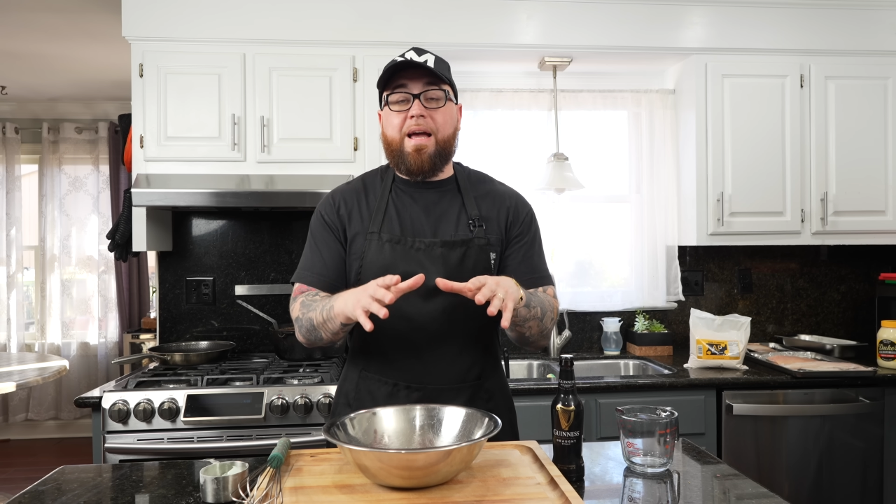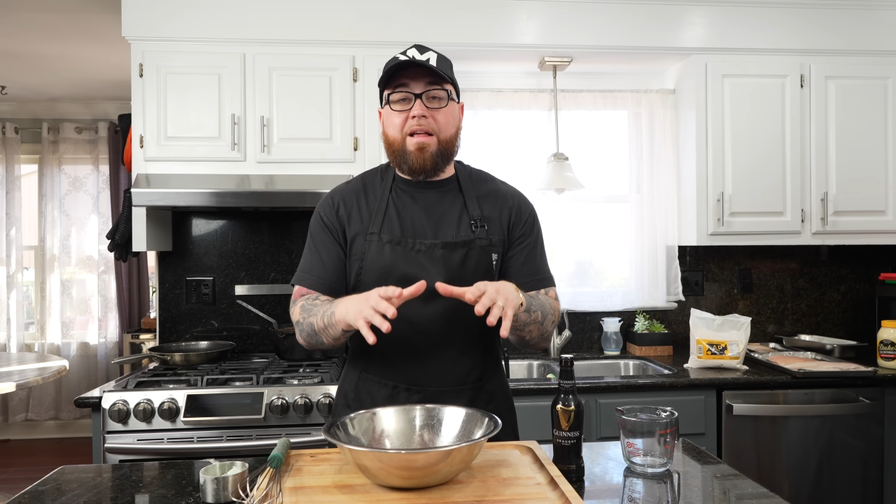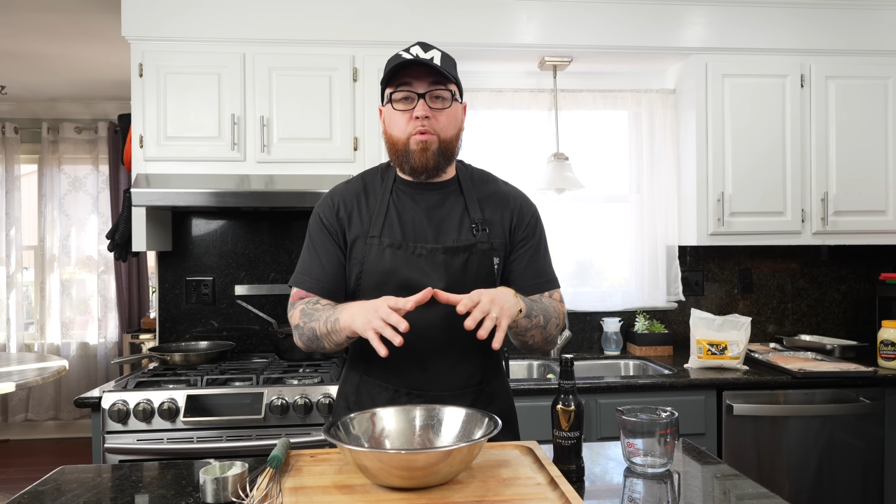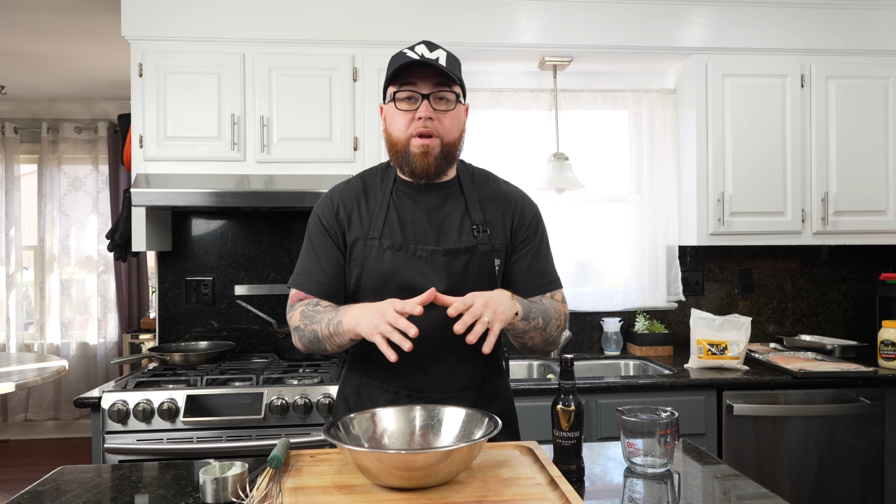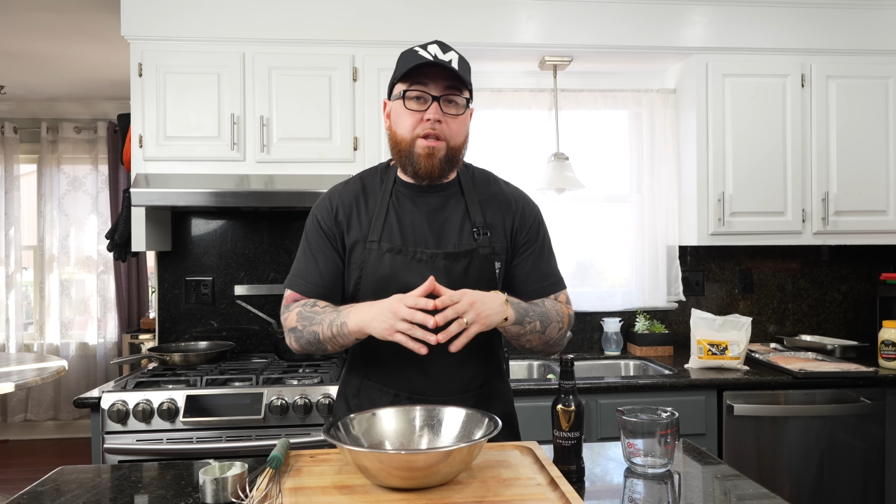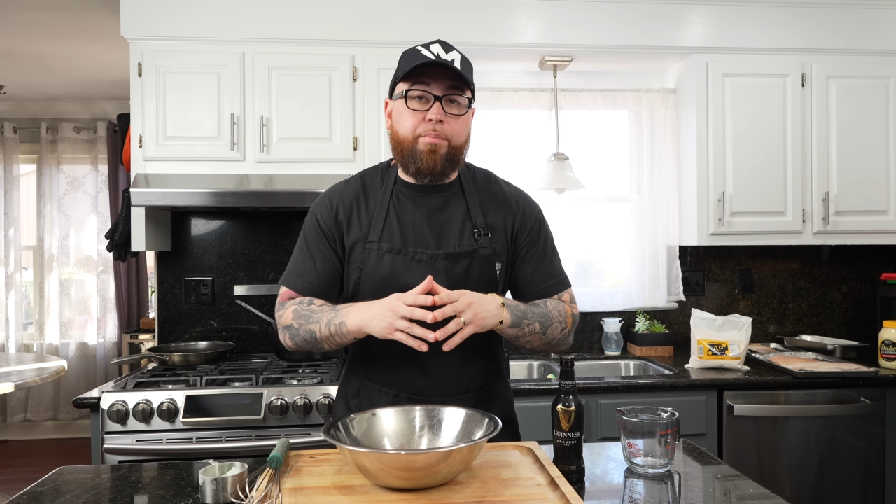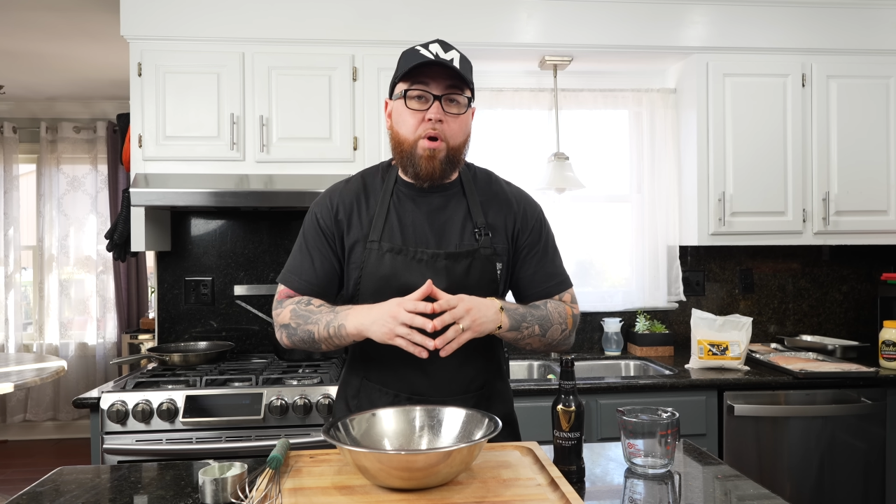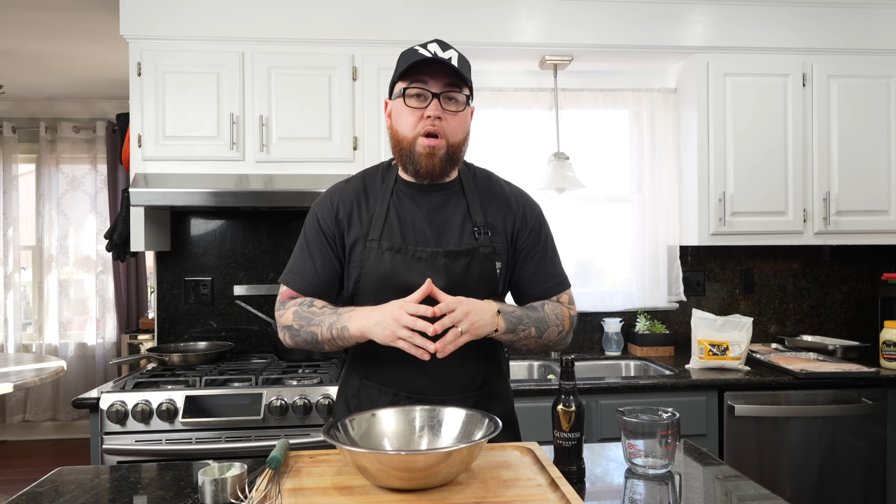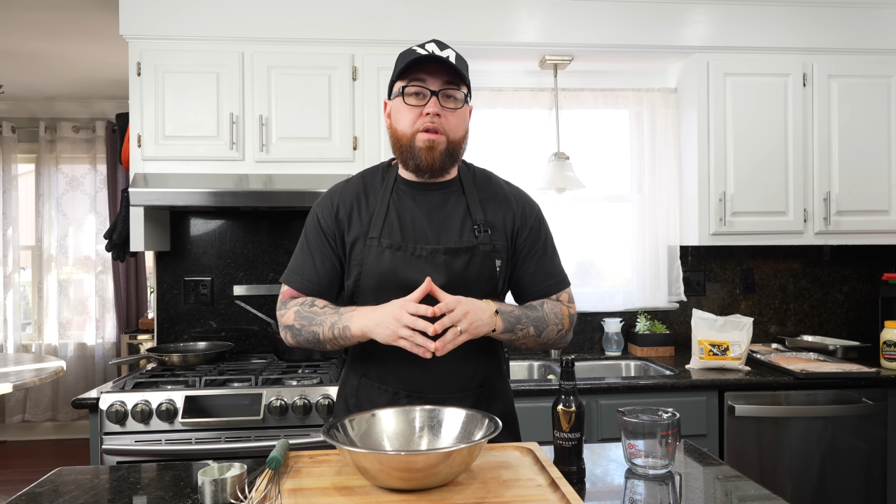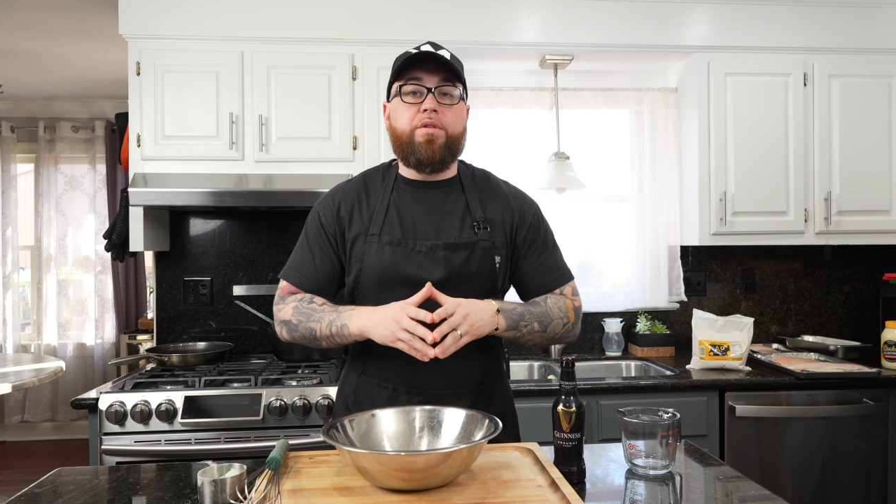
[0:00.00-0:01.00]
guys, we're going to get the
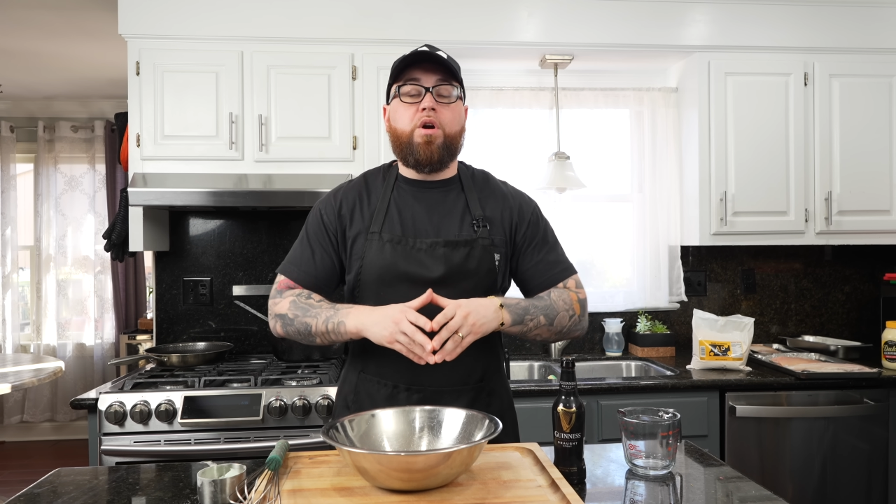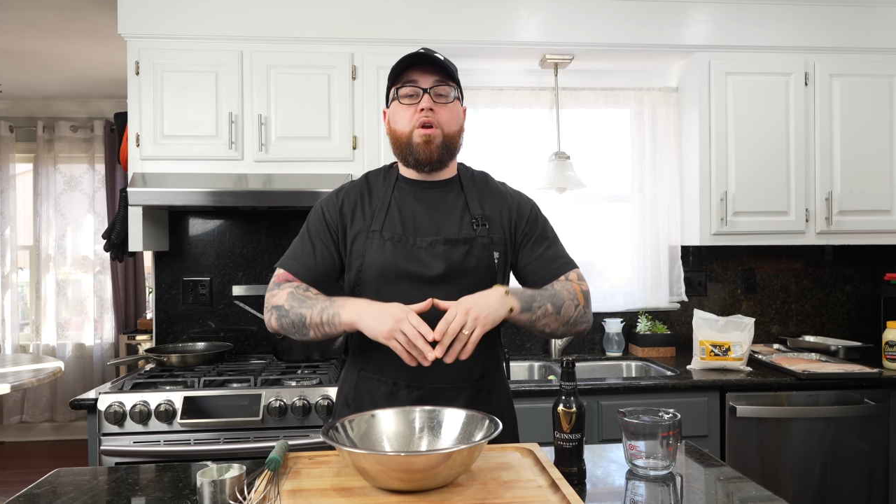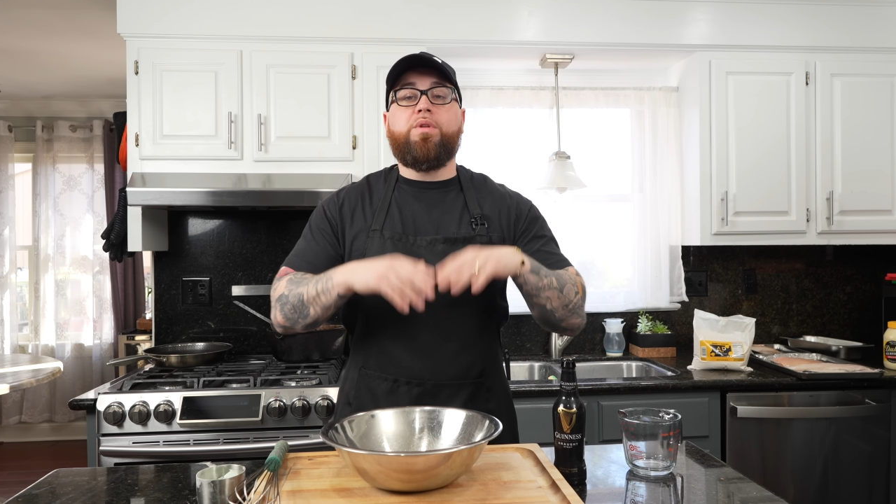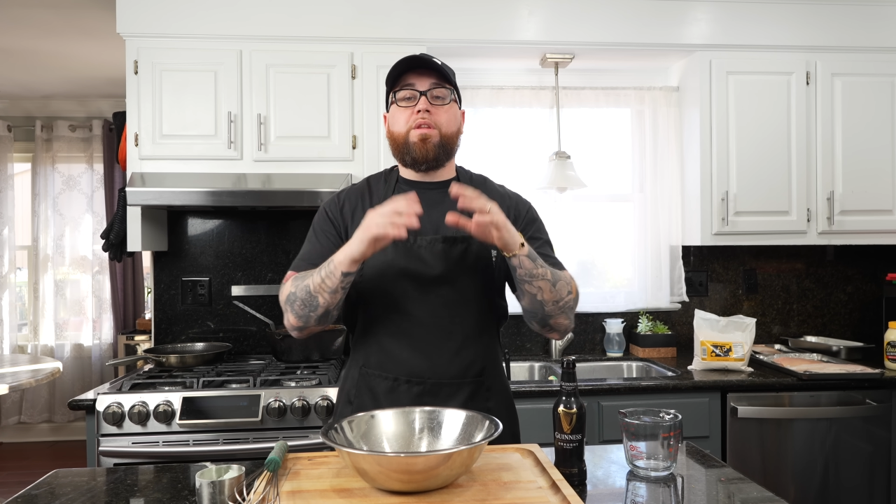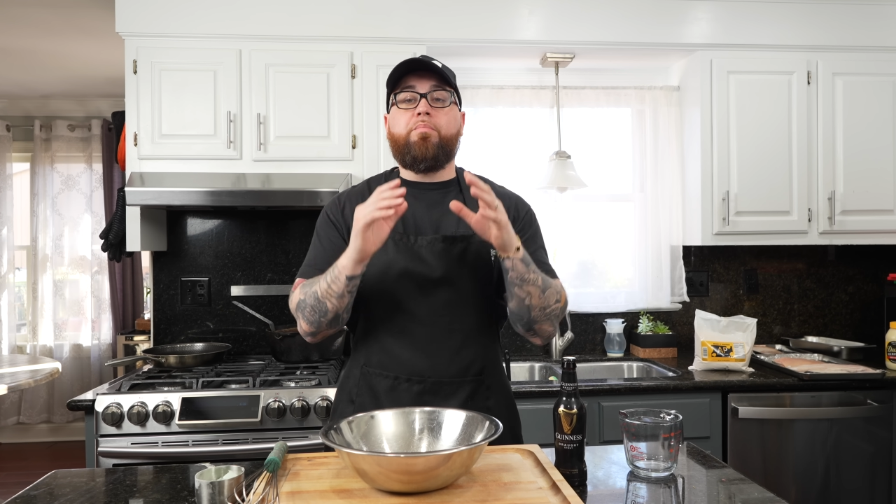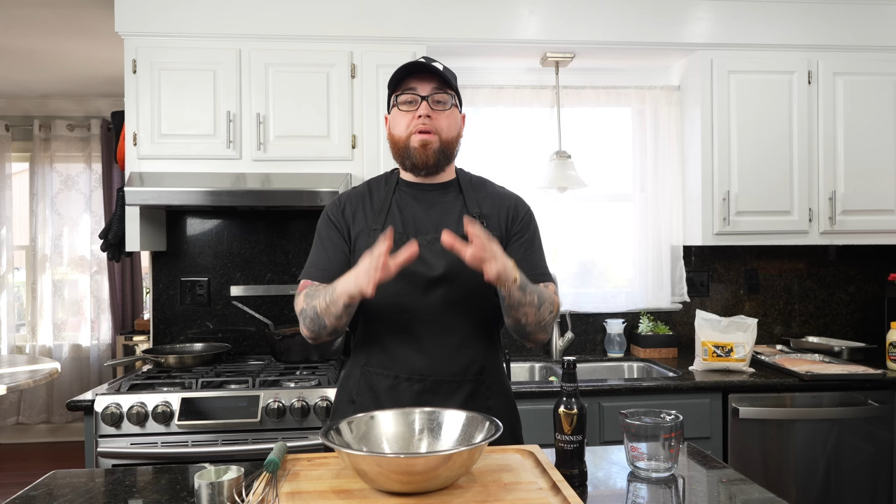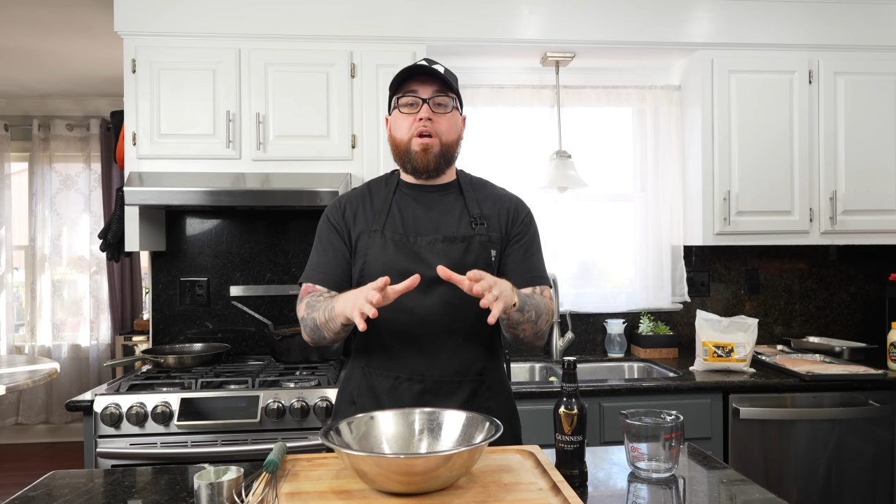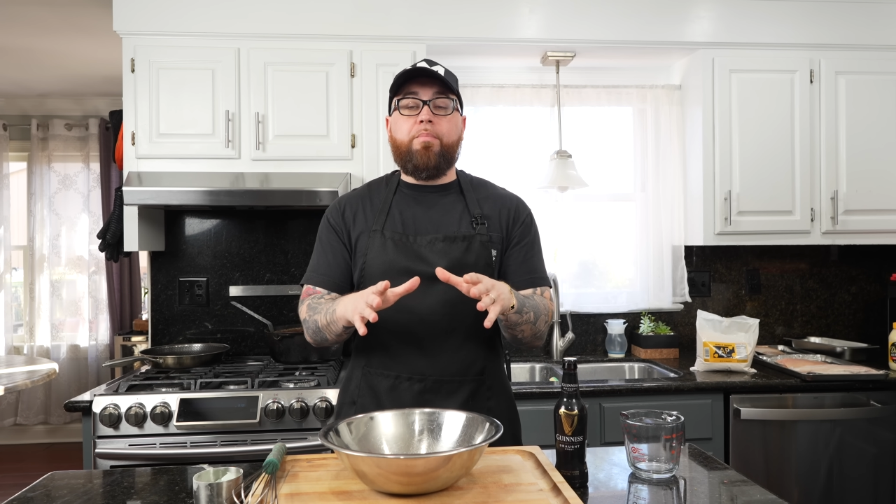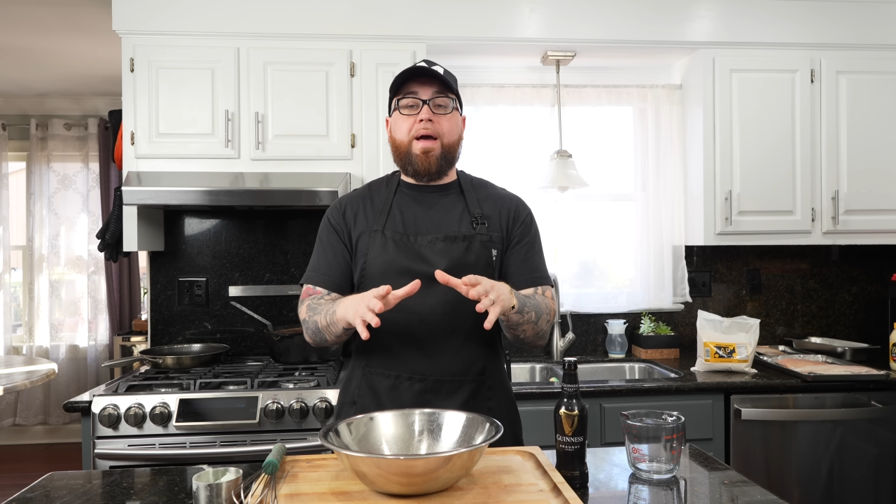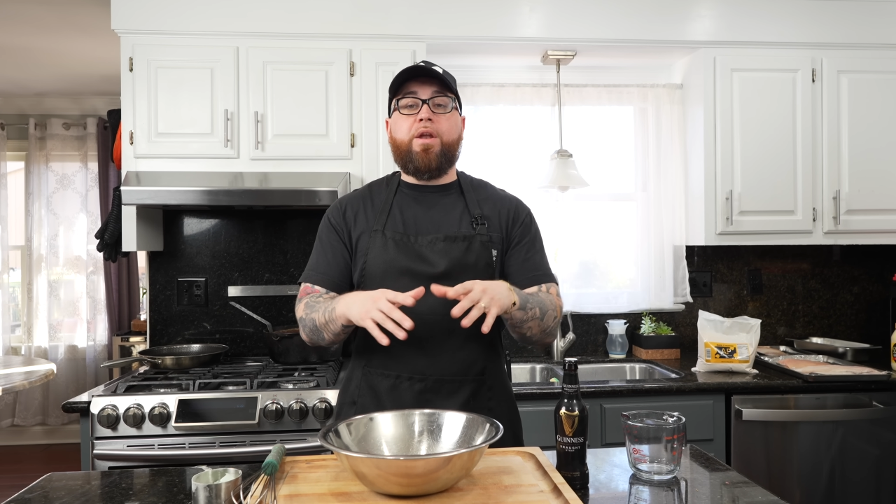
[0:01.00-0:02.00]
party started with the
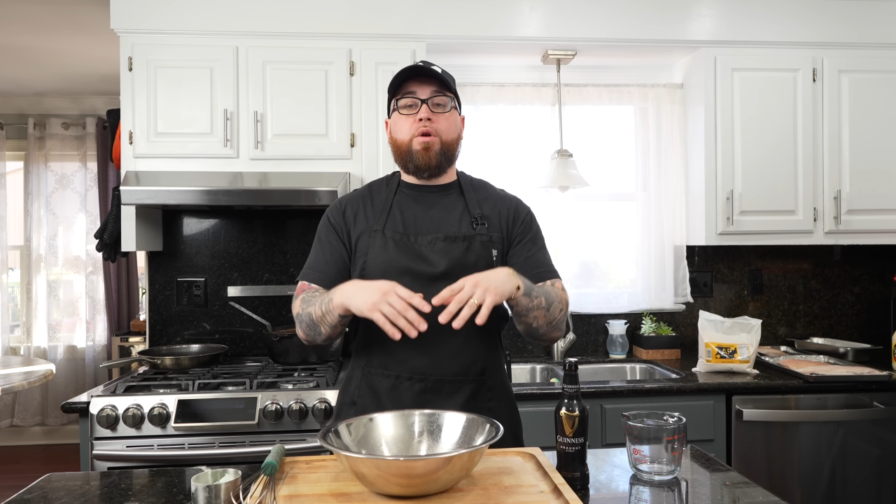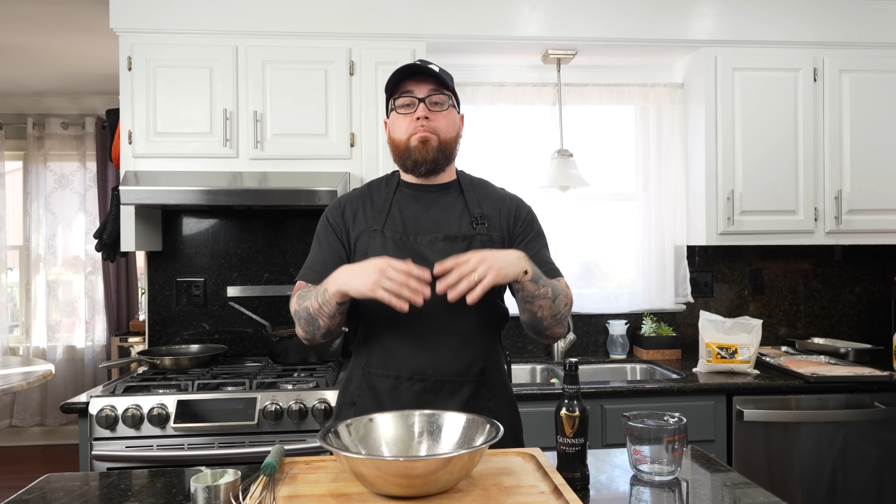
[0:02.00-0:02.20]
beer batter,